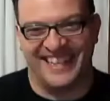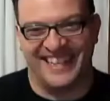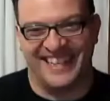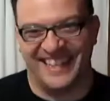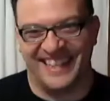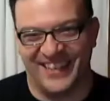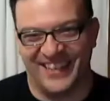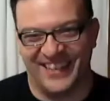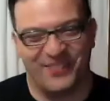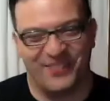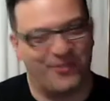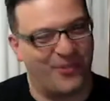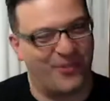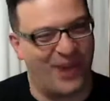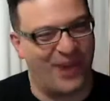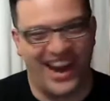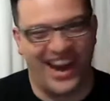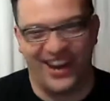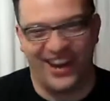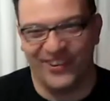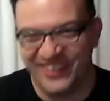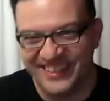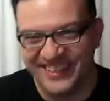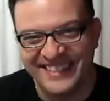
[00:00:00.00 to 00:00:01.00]
Like
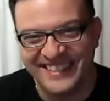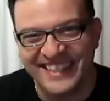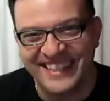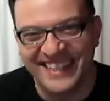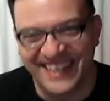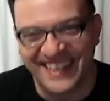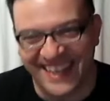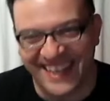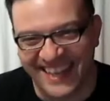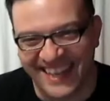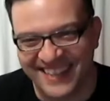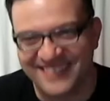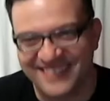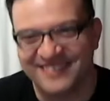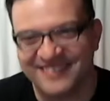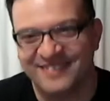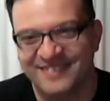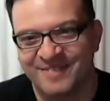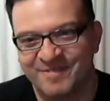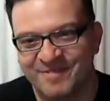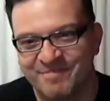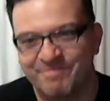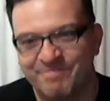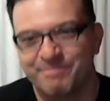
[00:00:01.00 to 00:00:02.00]
wow.
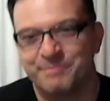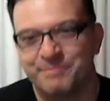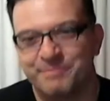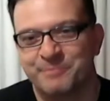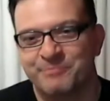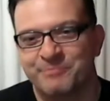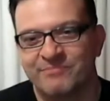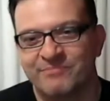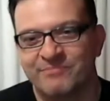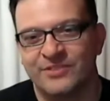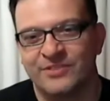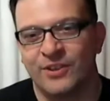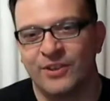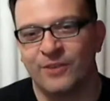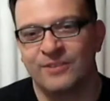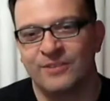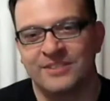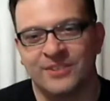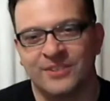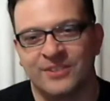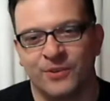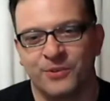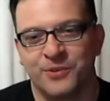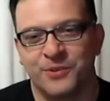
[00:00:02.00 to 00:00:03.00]
Yeah.
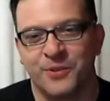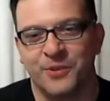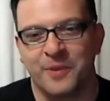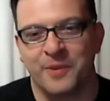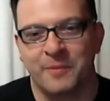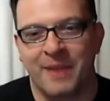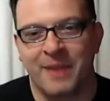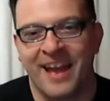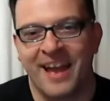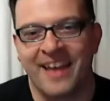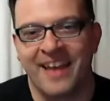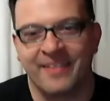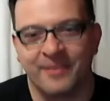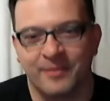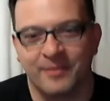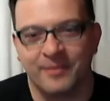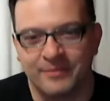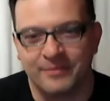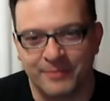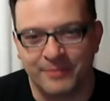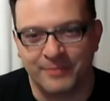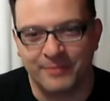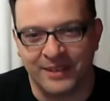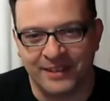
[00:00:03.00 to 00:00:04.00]
Don't do the math,
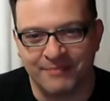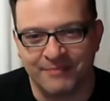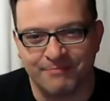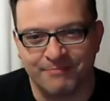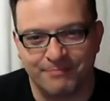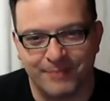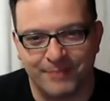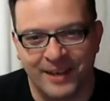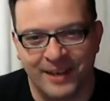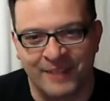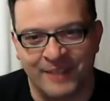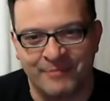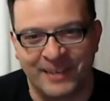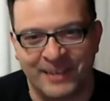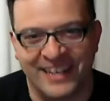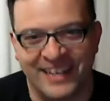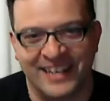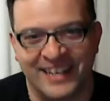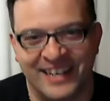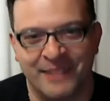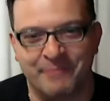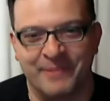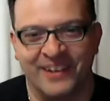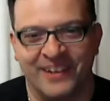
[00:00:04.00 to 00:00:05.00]
but I'm getting
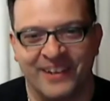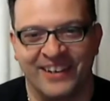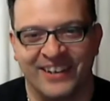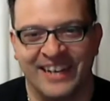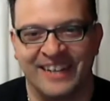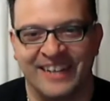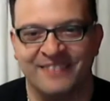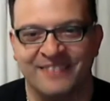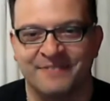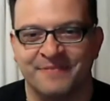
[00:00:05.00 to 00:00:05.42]
up there now.